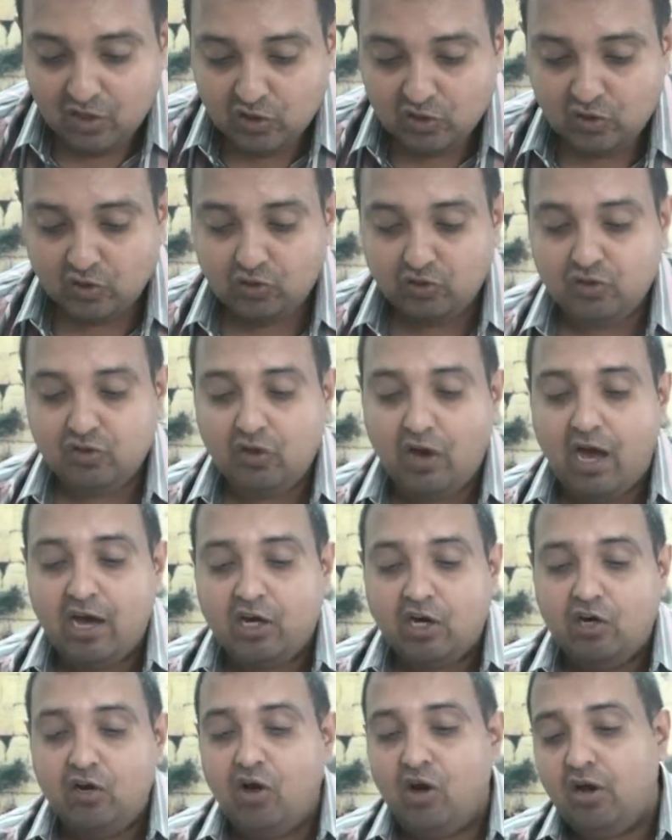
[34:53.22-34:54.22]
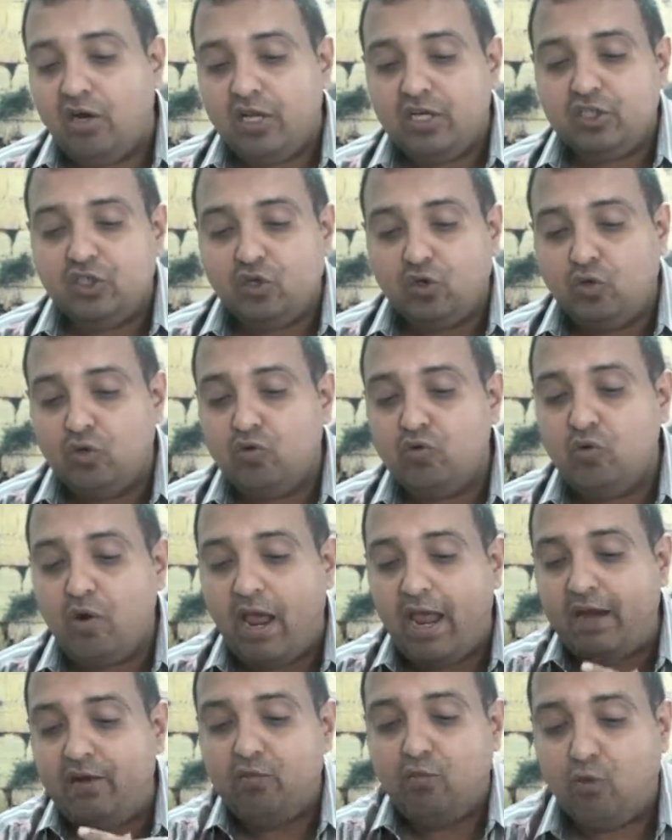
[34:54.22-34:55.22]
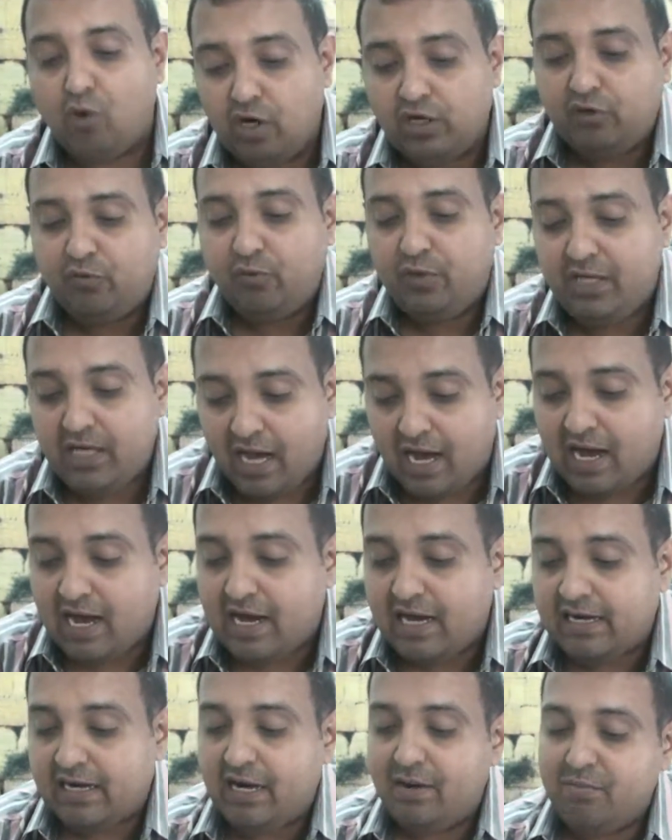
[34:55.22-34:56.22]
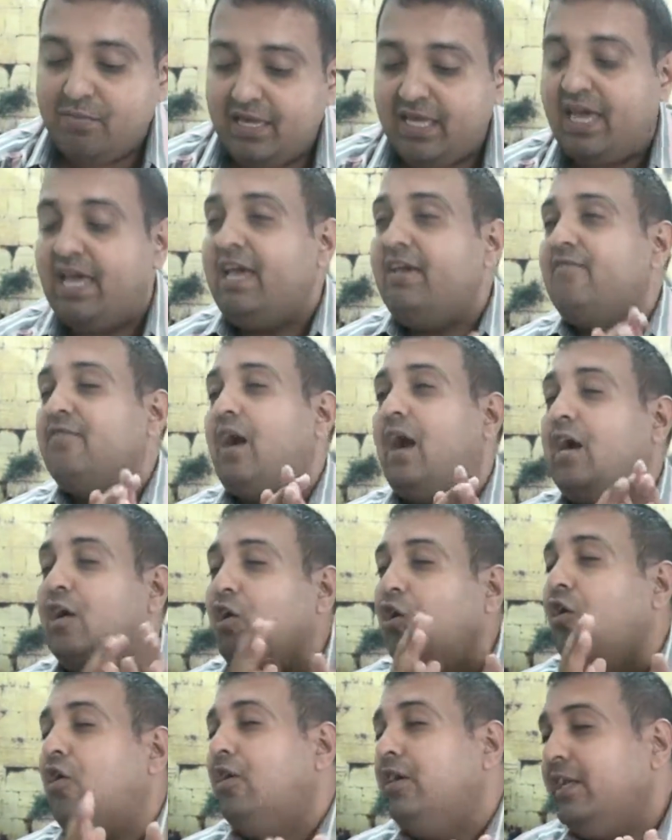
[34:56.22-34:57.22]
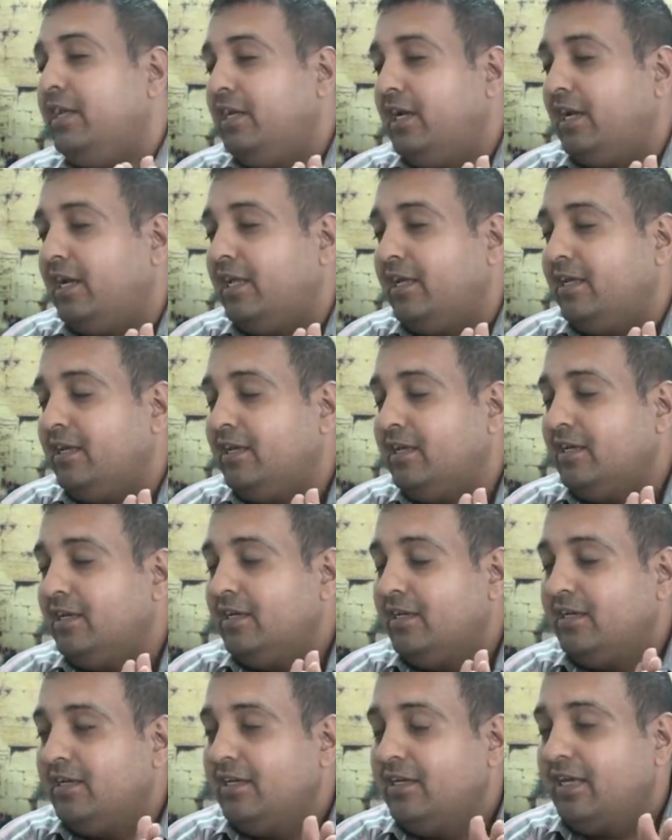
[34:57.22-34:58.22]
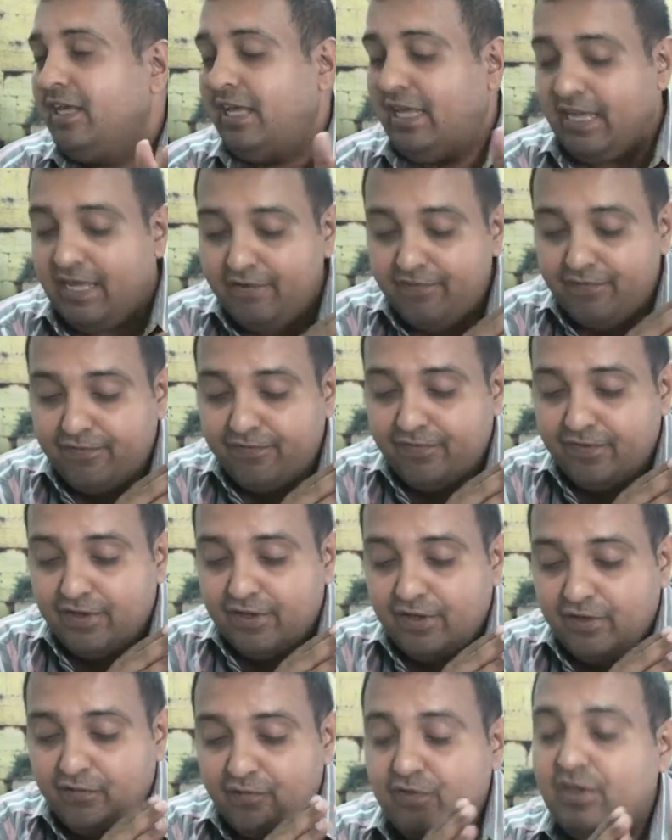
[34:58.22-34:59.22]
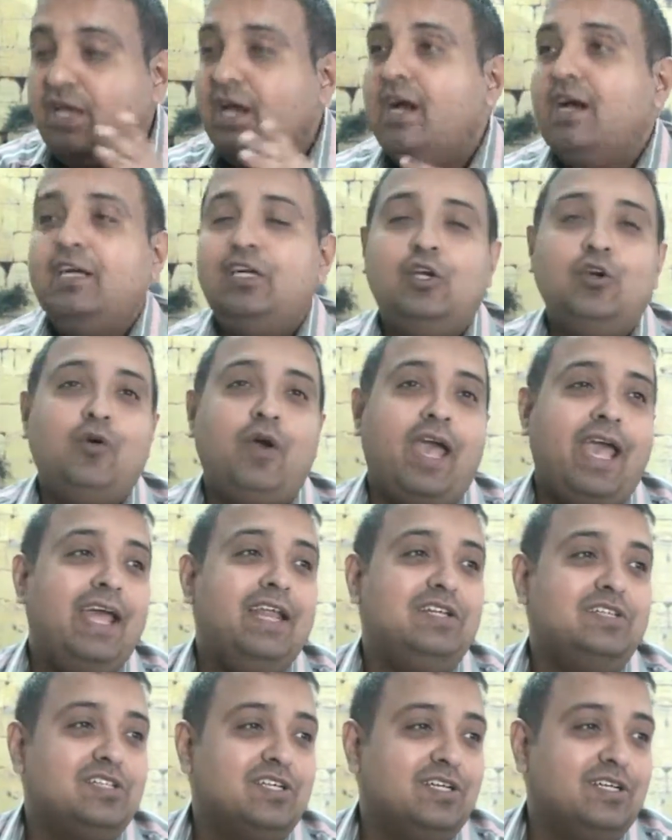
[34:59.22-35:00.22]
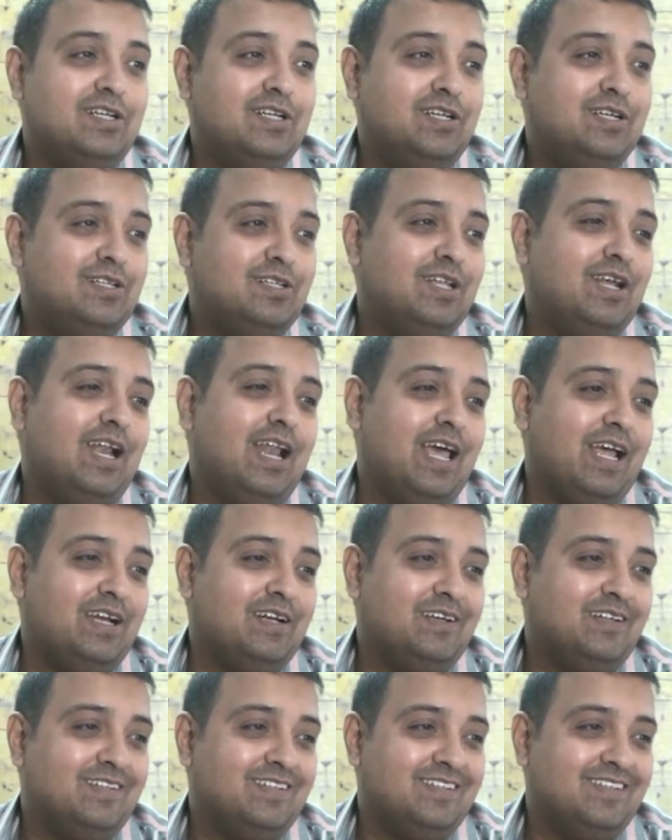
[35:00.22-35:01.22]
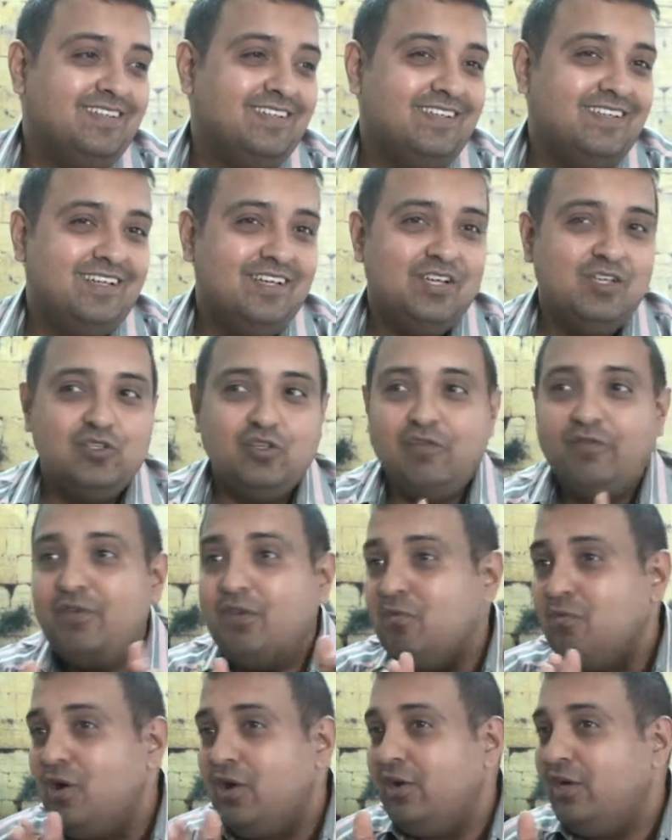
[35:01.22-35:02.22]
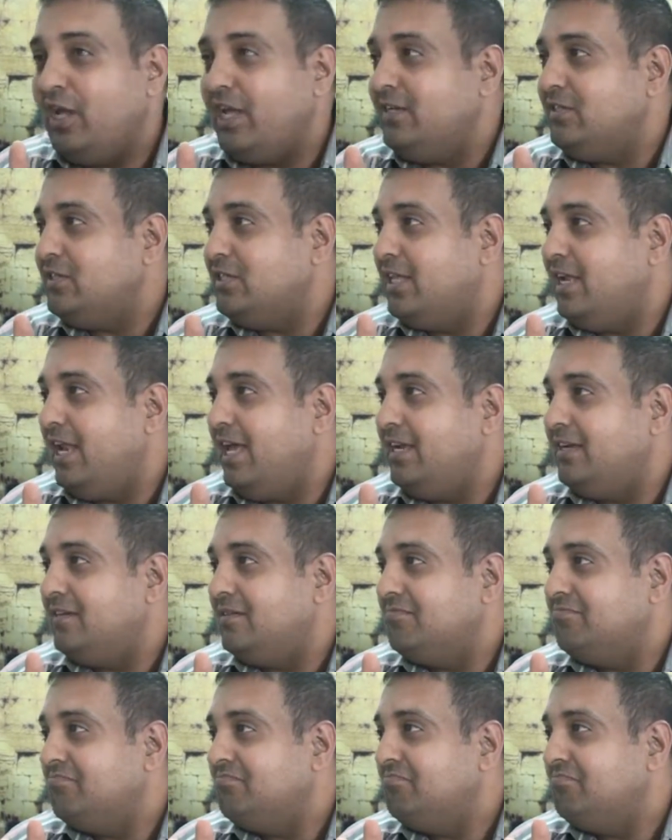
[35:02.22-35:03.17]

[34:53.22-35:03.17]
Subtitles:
So to acknowledge who and what we are and behave accordingly, if we are to enter the land. So if you want to enter the land,